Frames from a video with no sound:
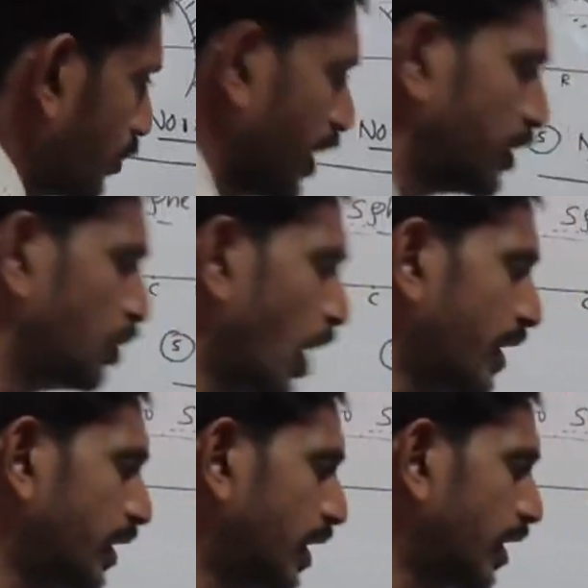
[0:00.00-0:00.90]
Just
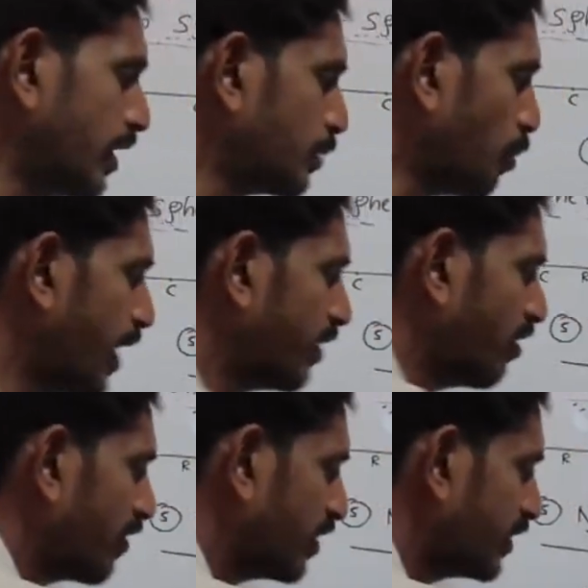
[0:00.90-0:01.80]
join this point
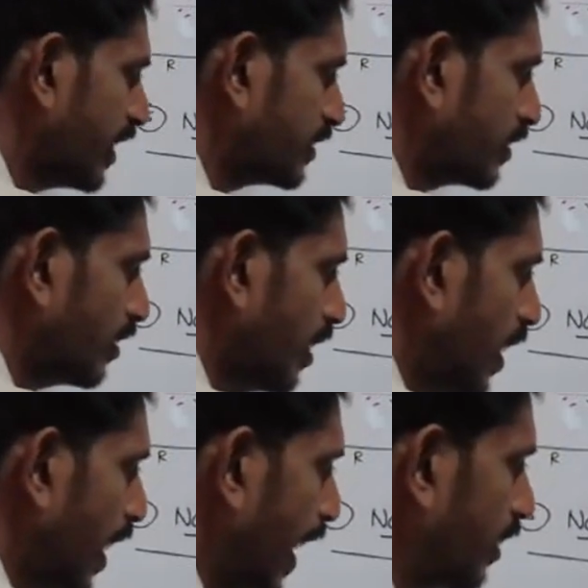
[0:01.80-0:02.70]
of incidence
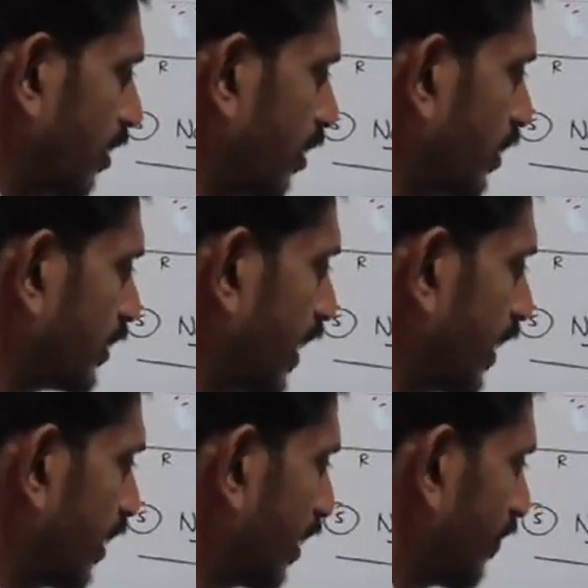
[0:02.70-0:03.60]
and the
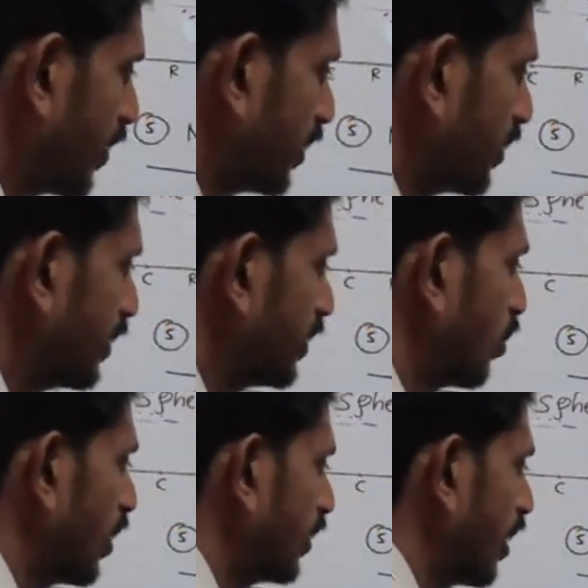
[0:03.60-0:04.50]
central curvature. This is
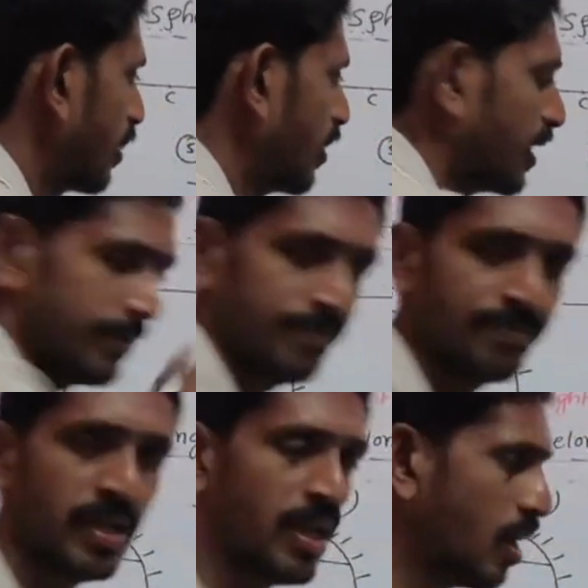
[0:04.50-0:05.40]
called as normal here.
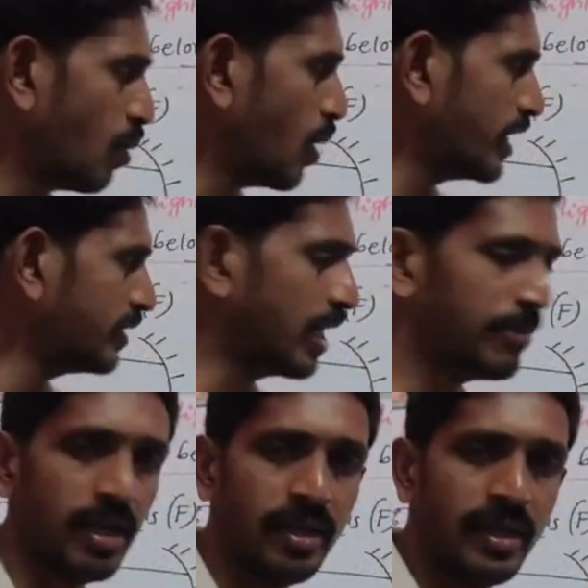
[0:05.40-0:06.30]
What is
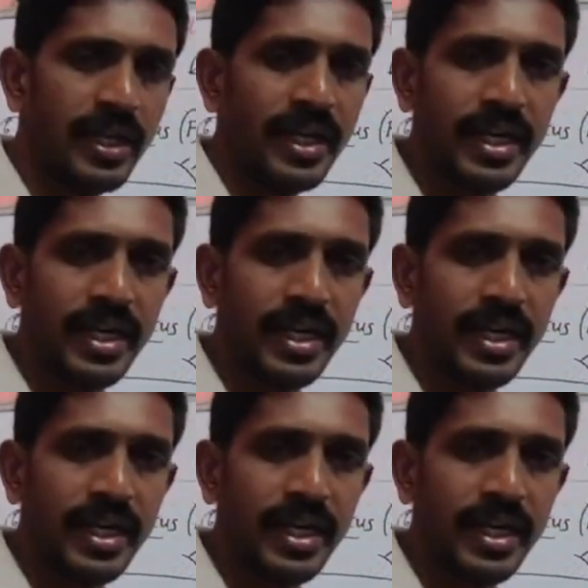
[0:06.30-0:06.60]
normal?